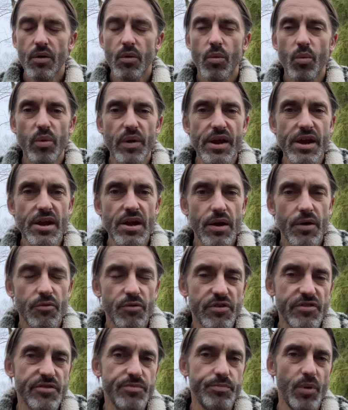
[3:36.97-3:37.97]
we
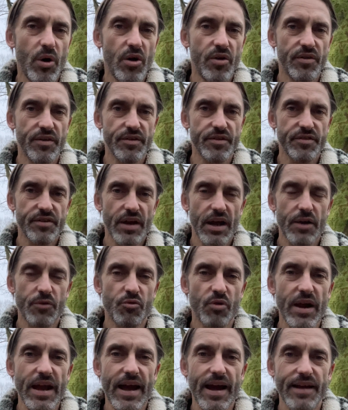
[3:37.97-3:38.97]
respond and
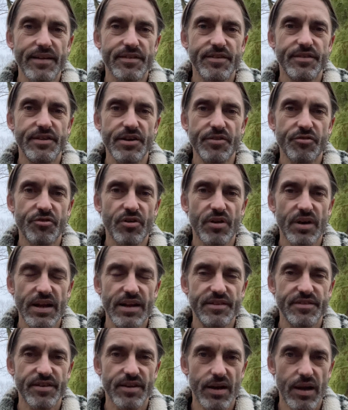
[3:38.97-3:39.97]
react
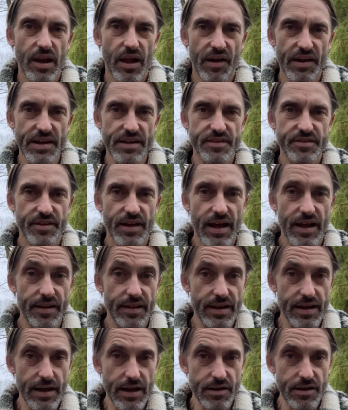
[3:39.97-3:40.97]
differently to light and
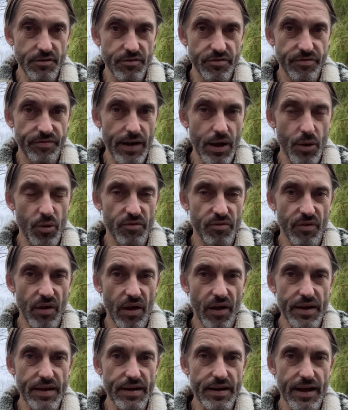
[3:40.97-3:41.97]
the inflow of
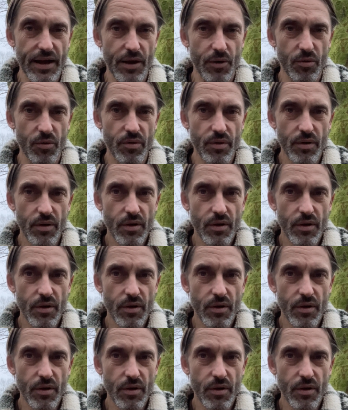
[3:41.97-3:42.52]
light now